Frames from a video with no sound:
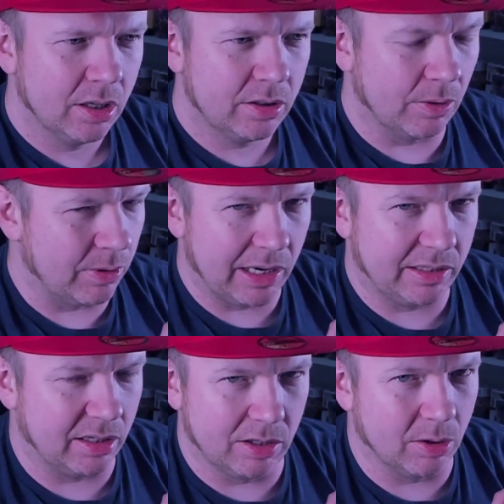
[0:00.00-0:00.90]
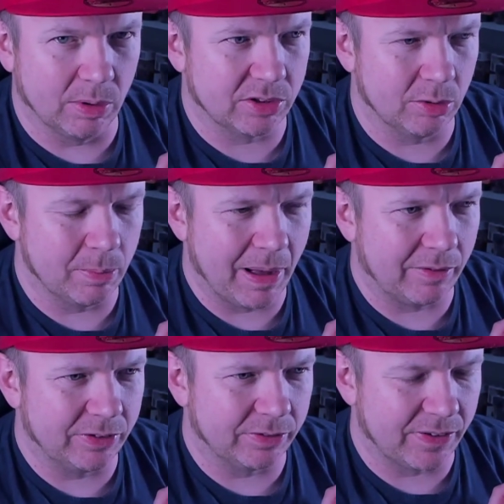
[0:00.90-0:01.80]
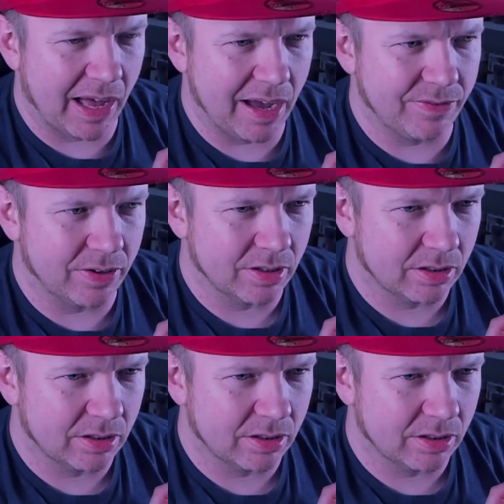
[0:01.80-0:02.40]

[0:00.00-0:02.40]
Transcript: they really didn't know what to do with Battlefield 5.